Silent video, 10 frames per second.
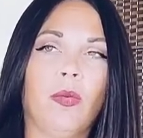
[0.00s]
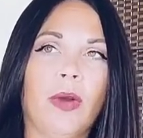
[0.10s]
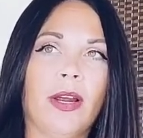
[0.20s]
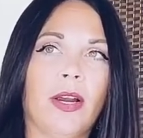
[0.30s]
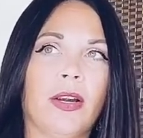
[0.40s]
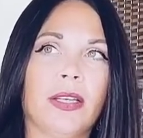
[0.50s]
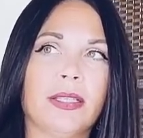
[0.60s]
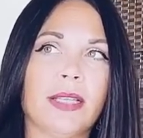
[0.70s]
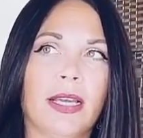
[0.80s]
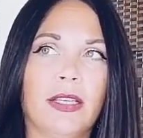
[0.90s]
where
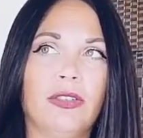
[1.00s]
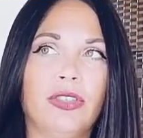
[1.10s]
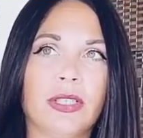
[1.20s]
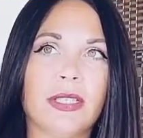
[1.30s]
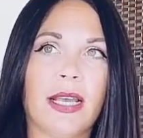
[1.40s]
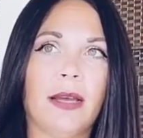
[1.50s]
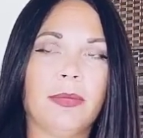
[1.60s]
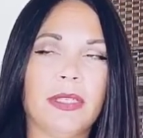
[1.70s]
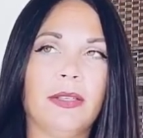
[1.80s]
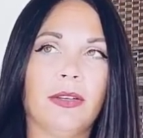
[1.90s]
it's like you just
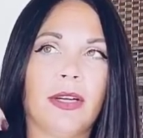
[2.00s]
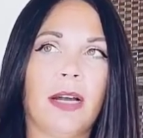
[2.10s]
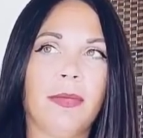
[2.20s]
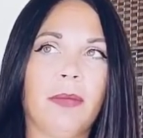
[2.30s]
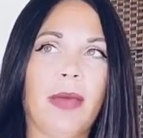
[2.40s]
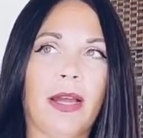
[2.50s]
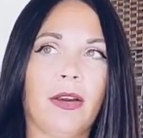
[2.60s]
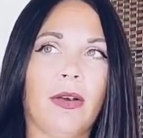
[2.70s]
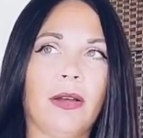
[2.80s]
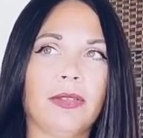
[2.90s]
kept either coming
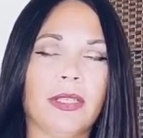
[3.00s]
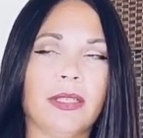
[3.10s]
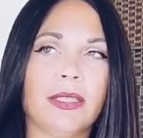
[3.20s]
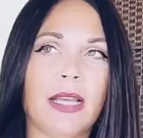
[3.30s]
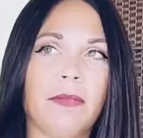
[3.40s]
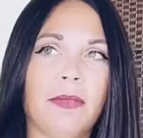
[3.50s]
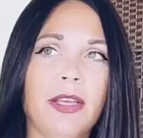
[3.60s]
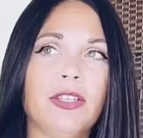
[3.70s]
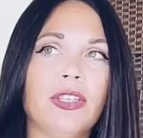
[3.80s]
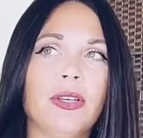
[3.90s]
back around to the same
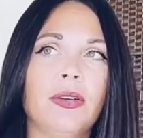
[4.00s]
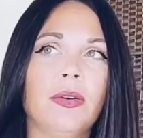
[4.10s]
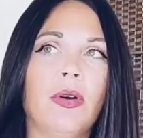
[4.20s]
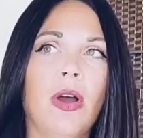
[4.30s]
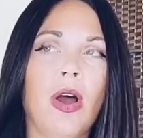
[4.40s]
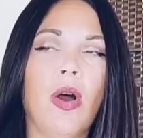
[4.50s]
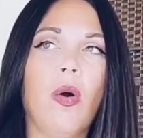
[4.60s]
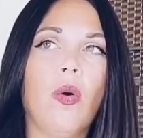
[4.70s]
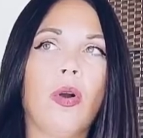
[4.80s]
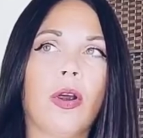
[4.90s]
issue,
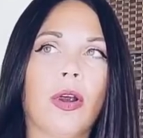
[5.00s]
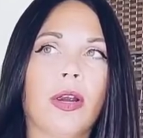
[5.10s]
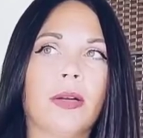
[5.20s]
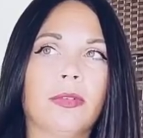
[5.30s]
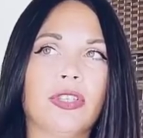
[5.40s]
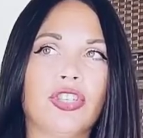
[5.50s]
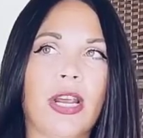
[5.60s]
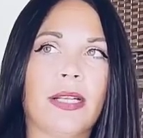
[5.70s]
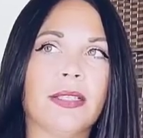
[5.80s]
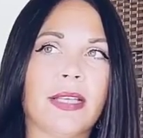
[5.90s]
or it was
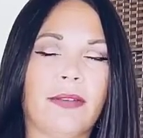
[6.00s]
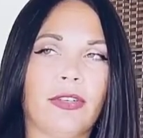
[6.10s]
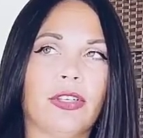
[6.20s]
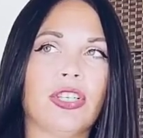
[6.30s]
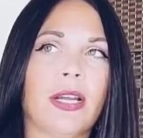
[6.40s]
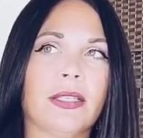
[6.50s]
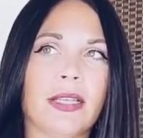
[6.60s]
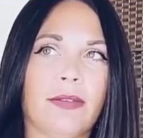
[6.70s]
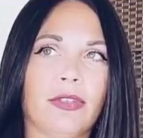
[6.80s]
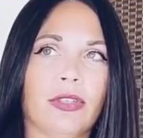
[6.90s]
chance after chance
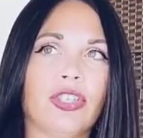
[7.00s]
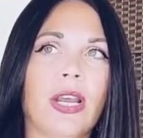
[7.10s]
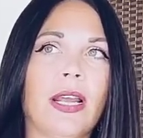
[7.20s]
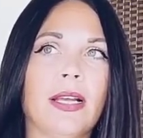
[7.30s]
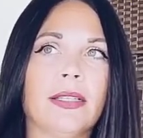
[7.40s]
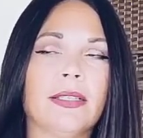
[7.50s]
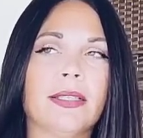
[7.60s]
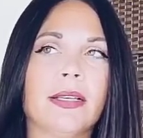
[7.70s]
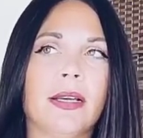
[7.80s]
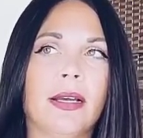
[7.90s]
after
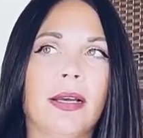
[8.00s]
chance.